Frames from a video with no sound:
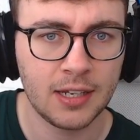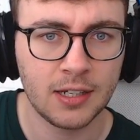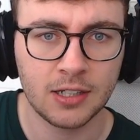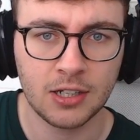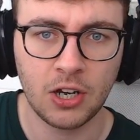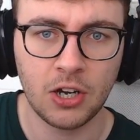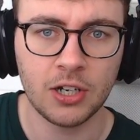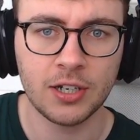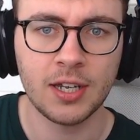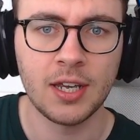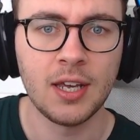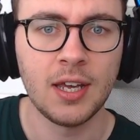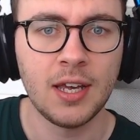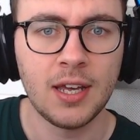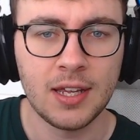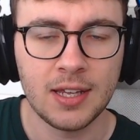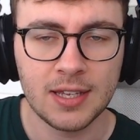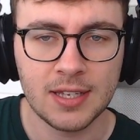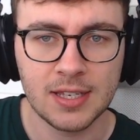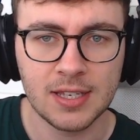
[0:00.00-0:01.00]
God,
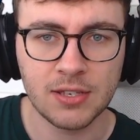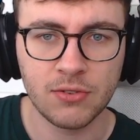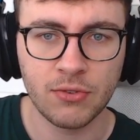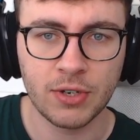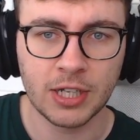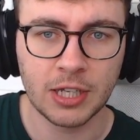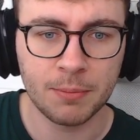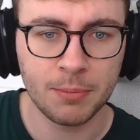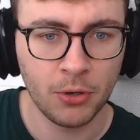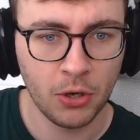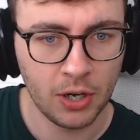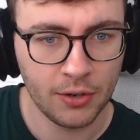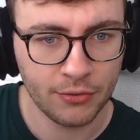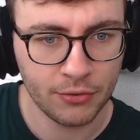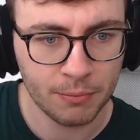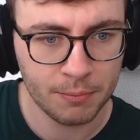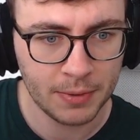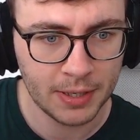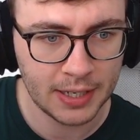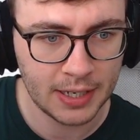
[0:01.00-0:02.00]
this is really poor
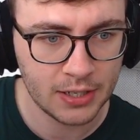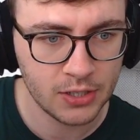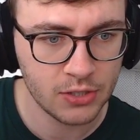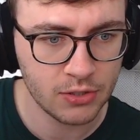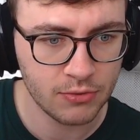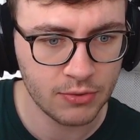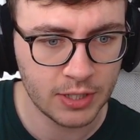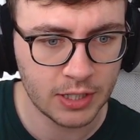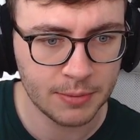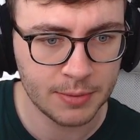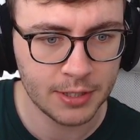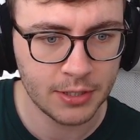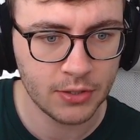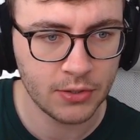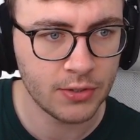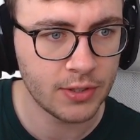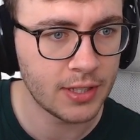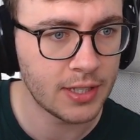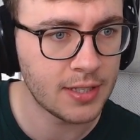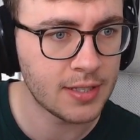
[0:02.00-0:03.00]
from me. I should really be
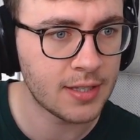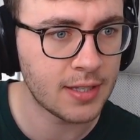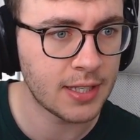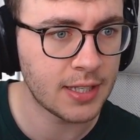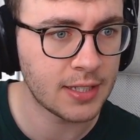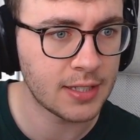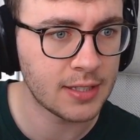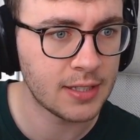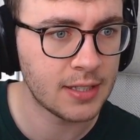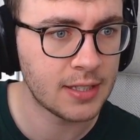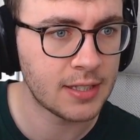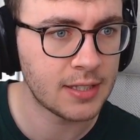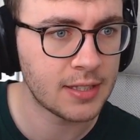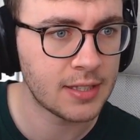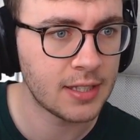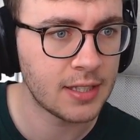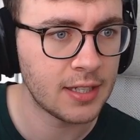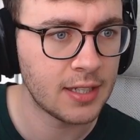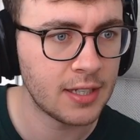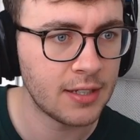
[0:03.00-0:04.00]
knowing these things. Let's
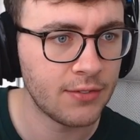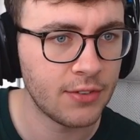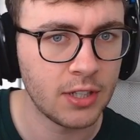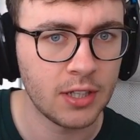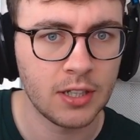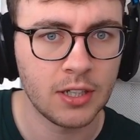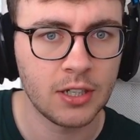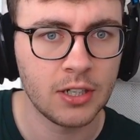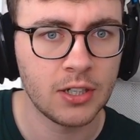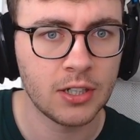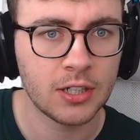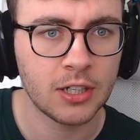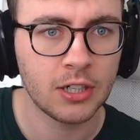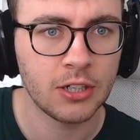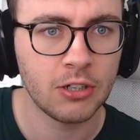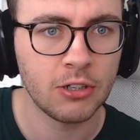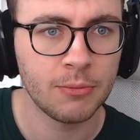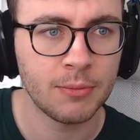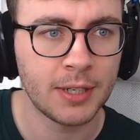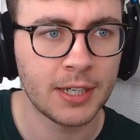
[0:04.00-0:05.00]
have a look.
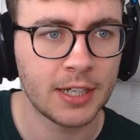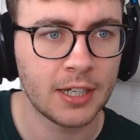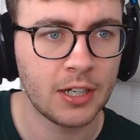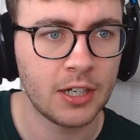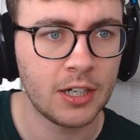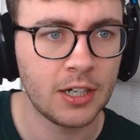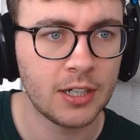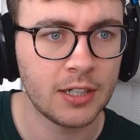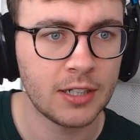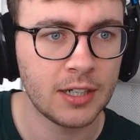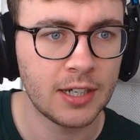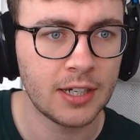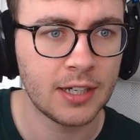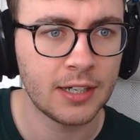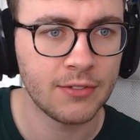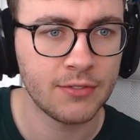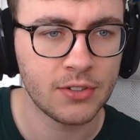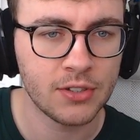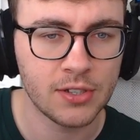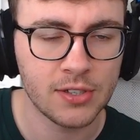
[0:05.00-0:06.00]
Oh my God,
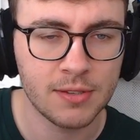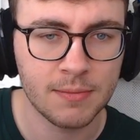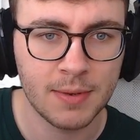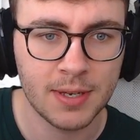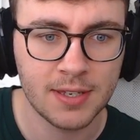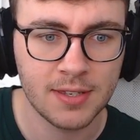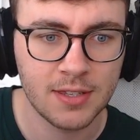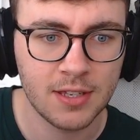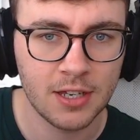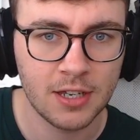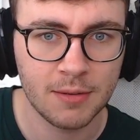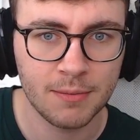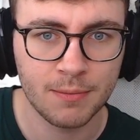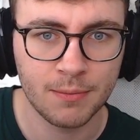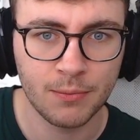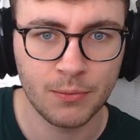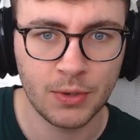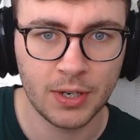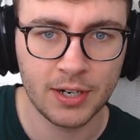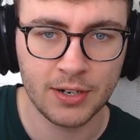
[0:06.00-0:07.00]
I've just messed up.
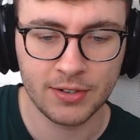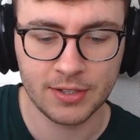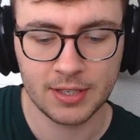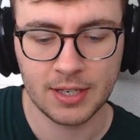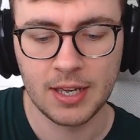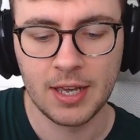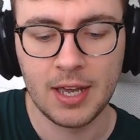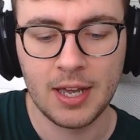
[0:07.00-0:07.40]
Where is it?